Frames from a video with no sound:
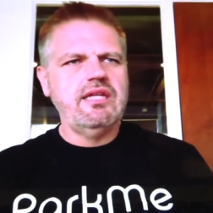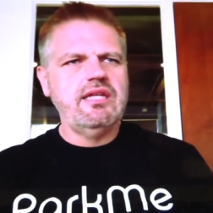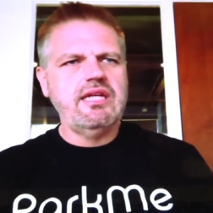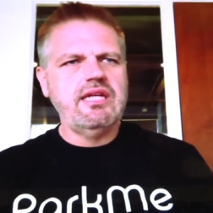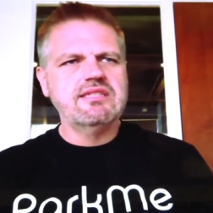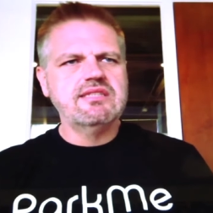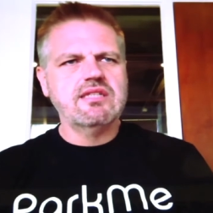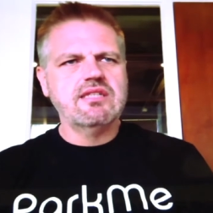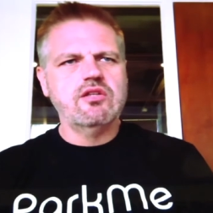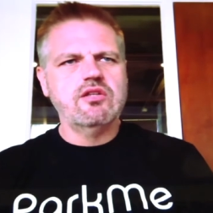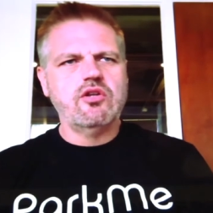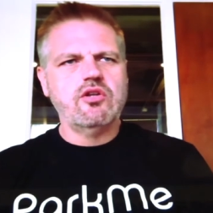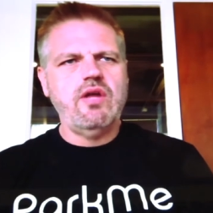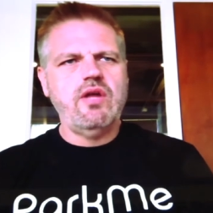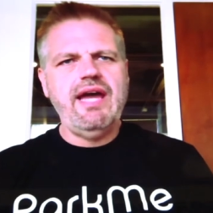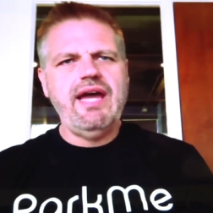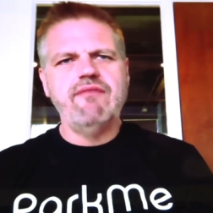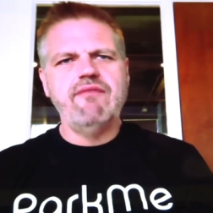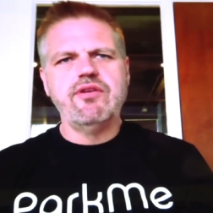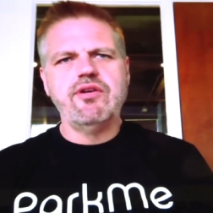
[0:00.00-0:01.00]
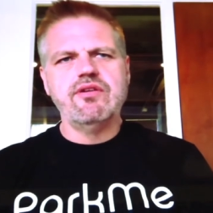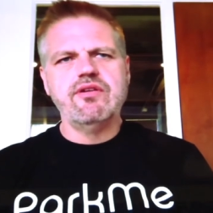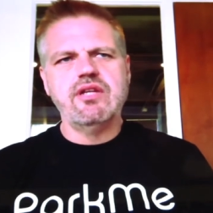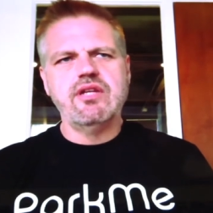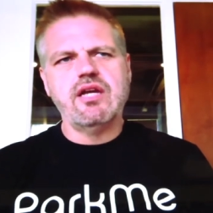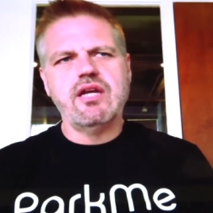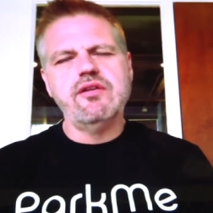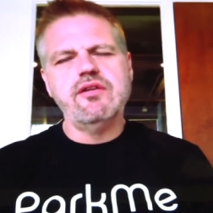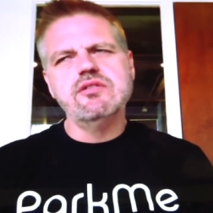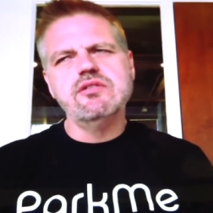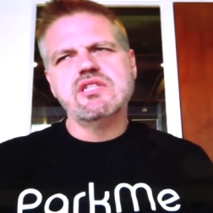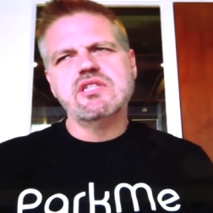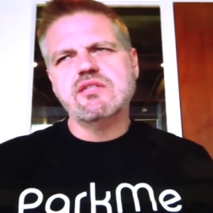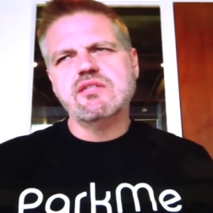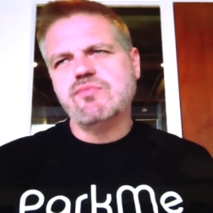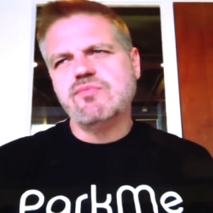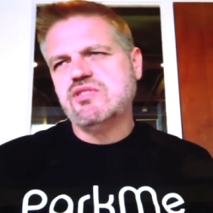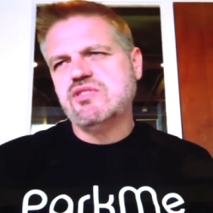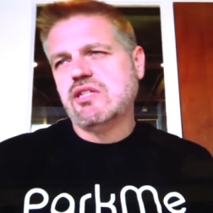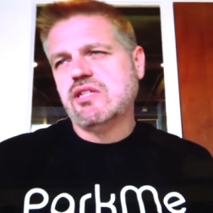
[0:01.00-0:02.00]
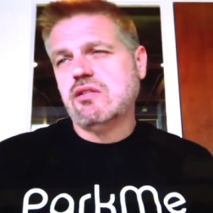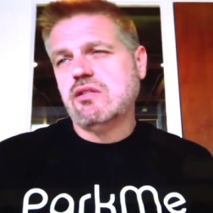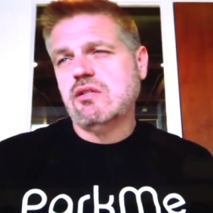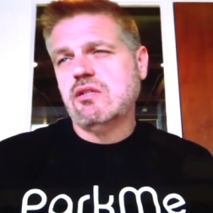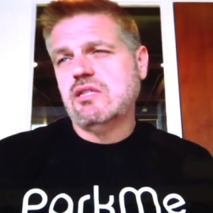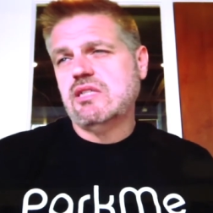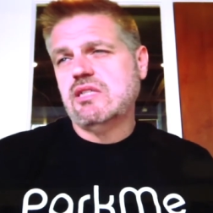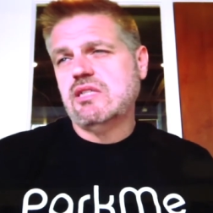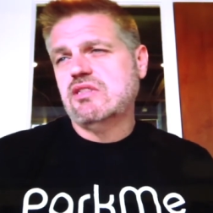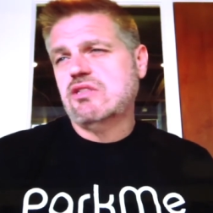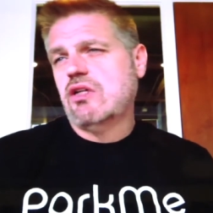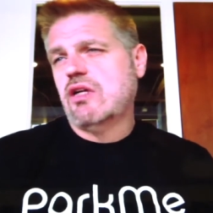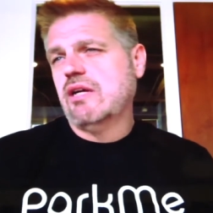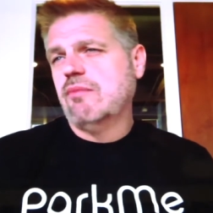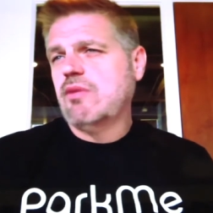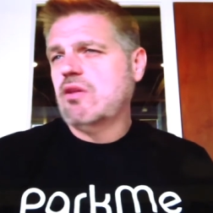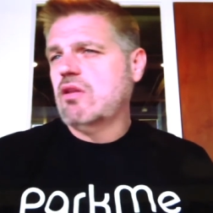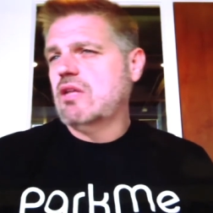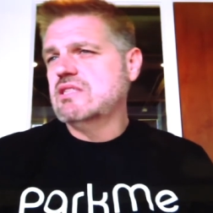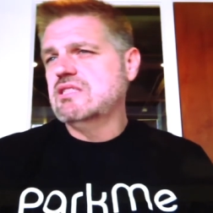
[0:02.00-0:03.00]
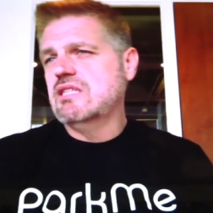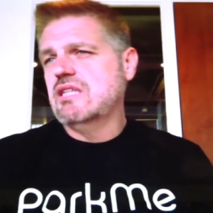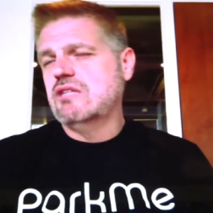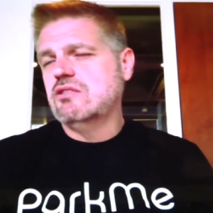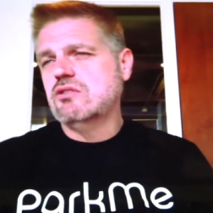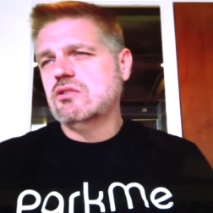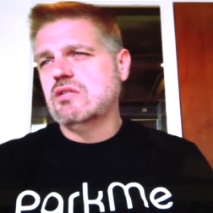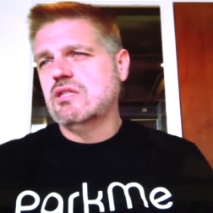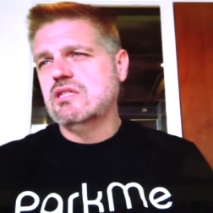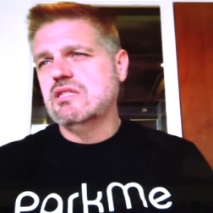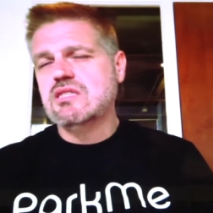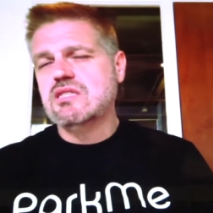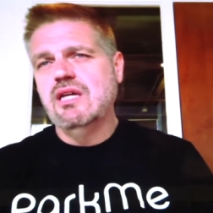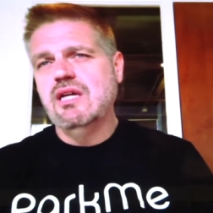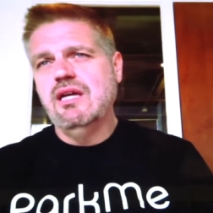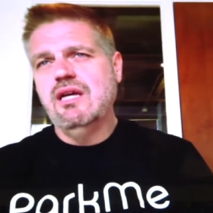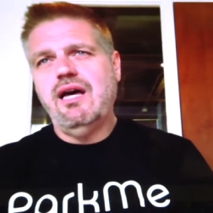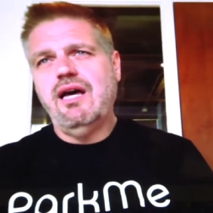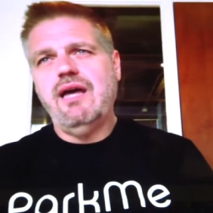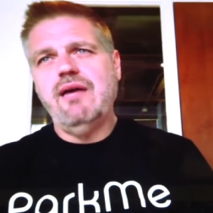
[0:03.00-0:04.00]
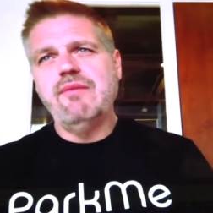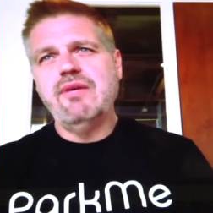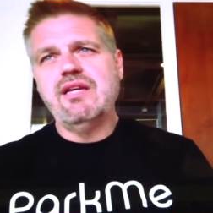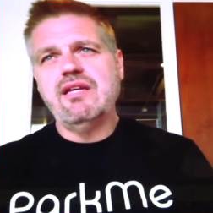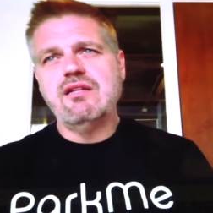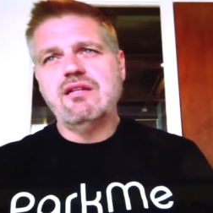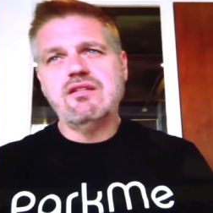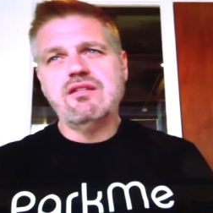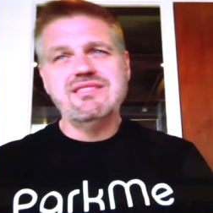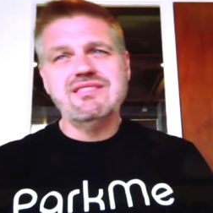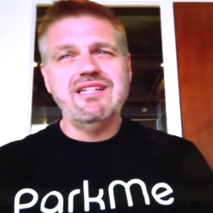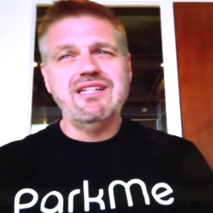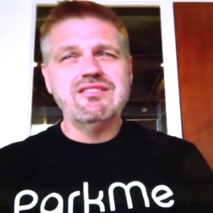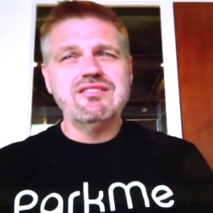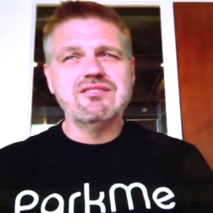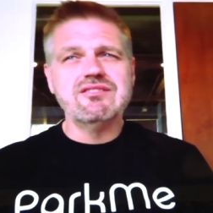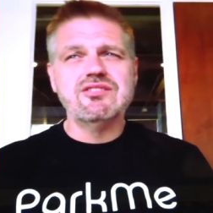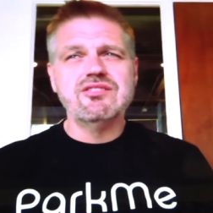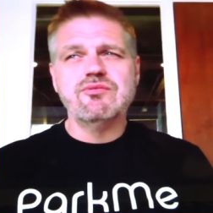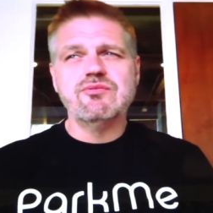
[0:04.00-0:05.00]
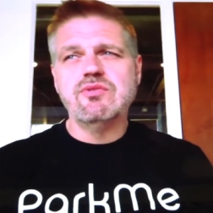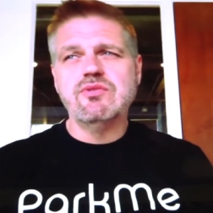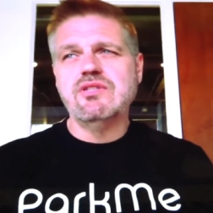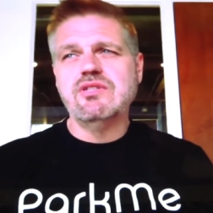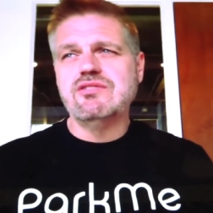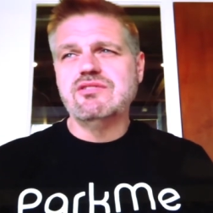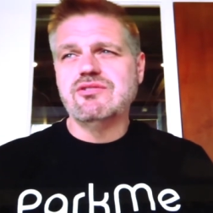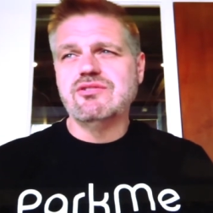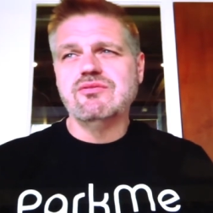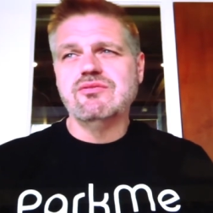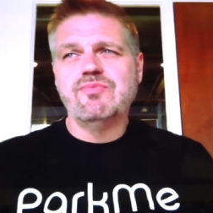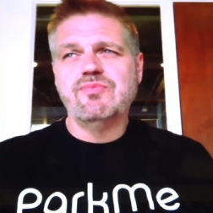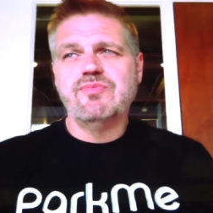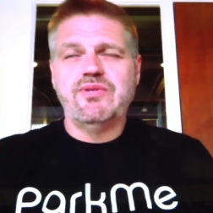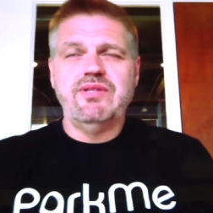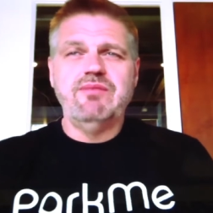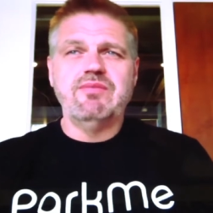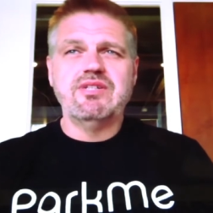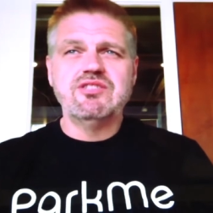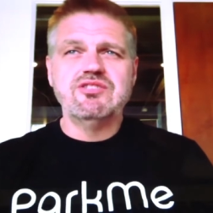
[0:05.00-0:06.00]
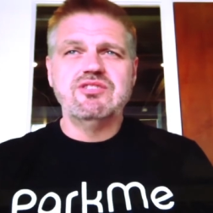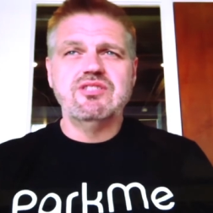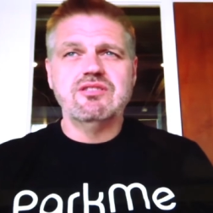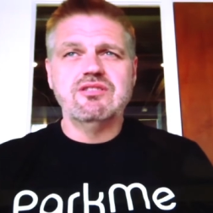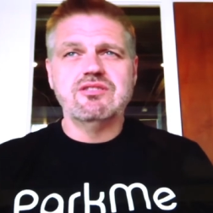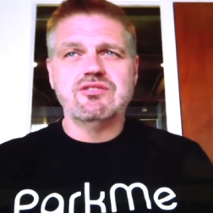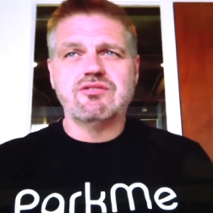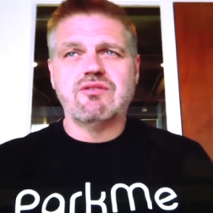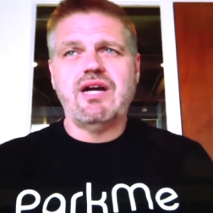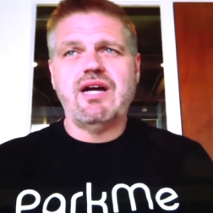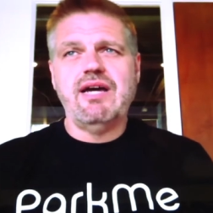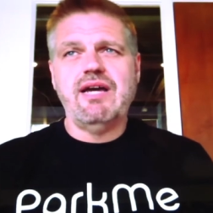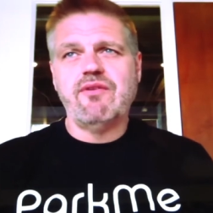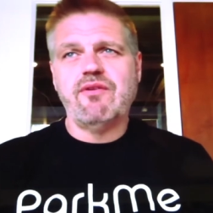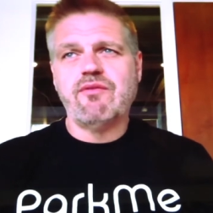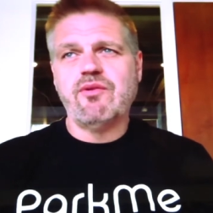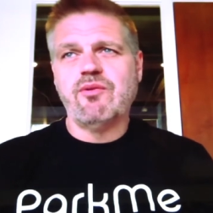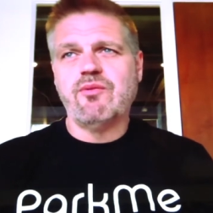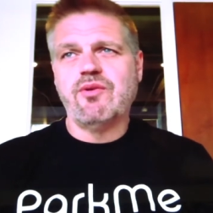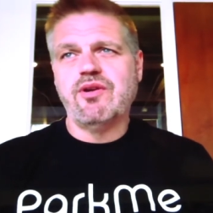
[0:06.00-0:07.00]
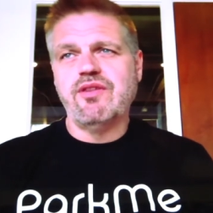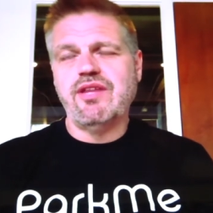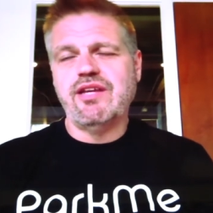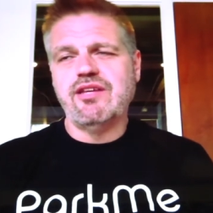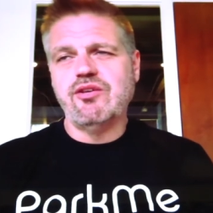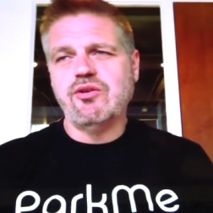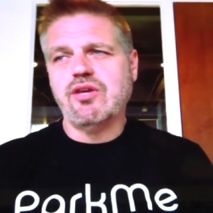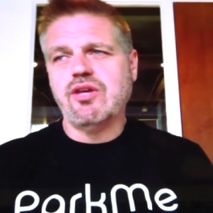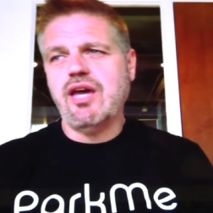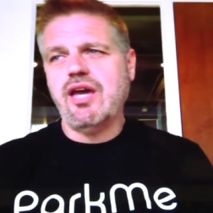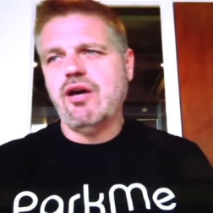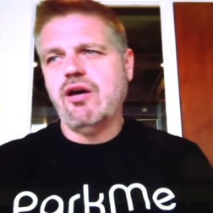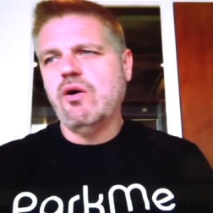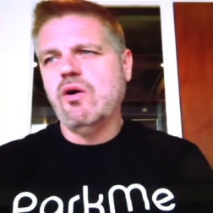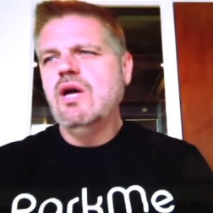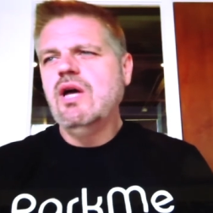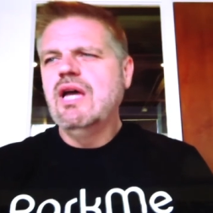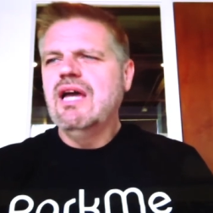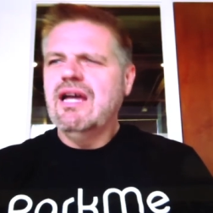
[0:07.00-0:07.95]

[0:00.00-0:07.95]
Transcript: it's a little heavier than others. Like particularly, let's talk about Los Angeles. I mean, in Los Angeles, you really do pretty much need to drive everywhere that you go.